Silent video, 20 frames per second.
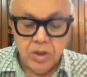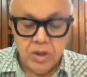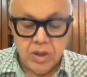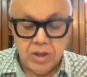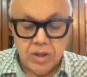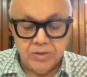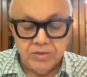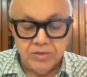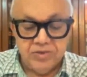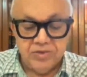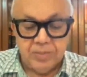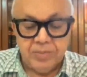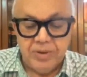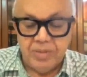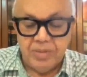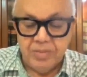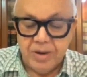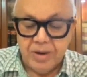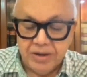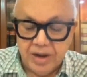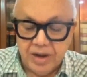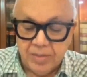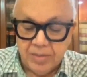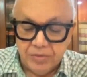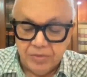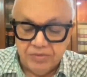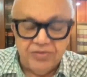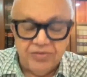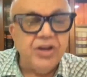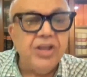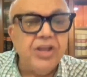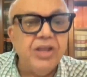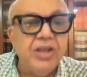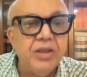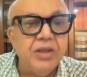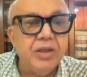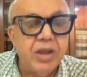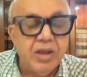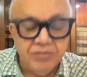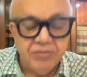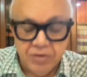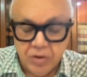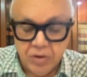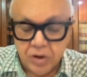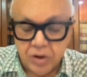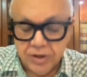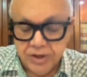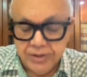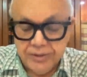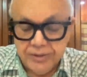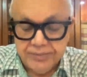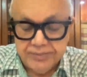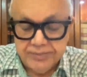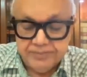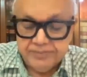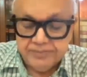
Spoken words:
Yeah, supplemental proceeding, have you got it?